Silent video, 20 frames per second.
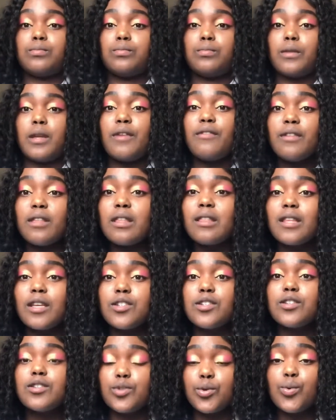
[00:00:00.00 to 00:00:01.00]
everything that
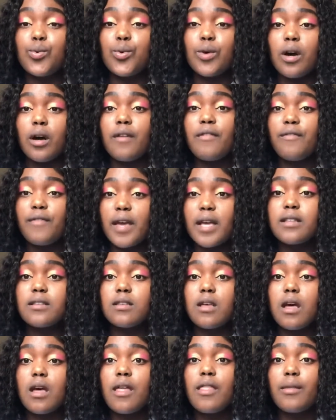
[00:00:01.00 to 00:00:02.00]
you do affects
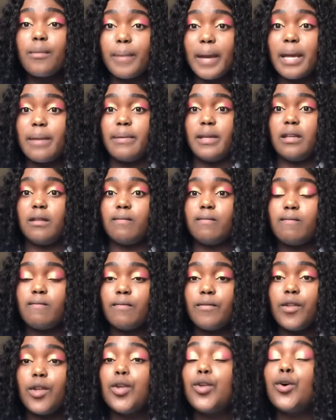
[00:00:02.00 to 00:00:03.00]
the baby.
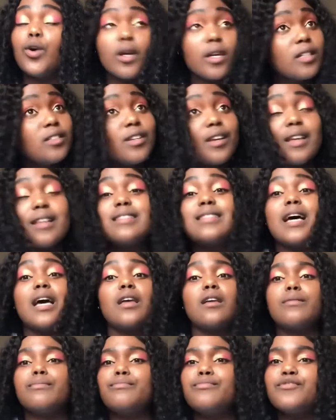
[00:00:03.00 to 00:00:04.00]
Your
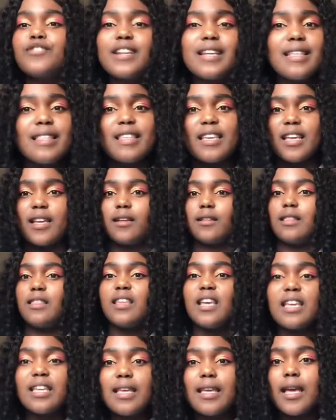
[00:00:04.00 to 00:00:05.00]
breathing,
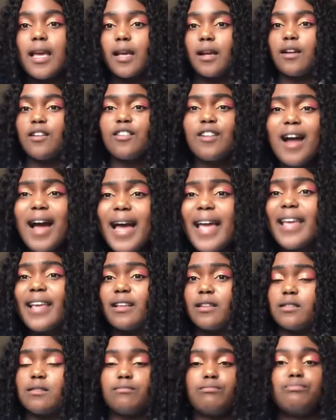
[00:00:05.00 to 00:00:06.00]
thinking,
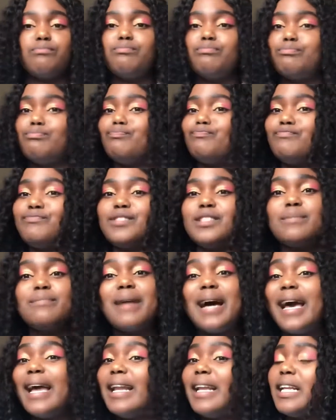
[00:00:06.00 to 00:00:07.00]
crying,
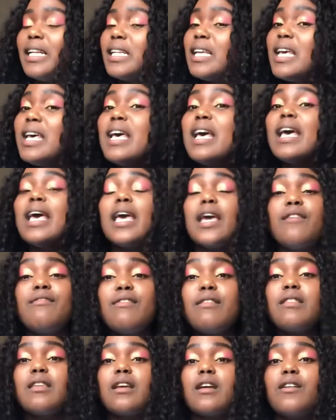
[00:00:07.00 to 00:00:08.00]
smiling,
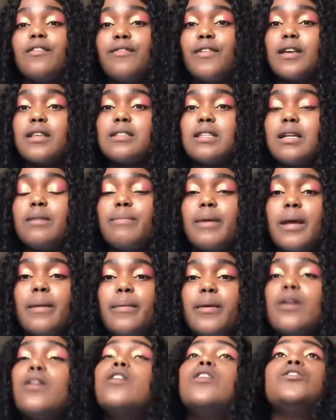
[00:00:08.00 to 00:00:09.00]
everything affects that
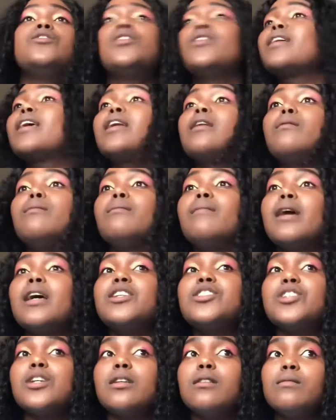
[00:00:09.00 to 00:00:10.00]
baby. So you can
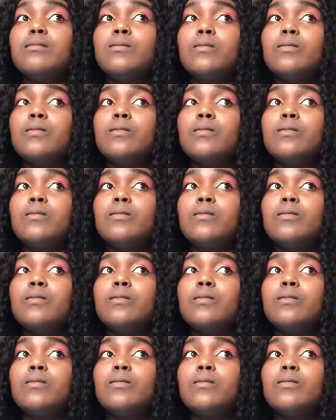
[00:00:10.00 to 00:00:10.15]
imagine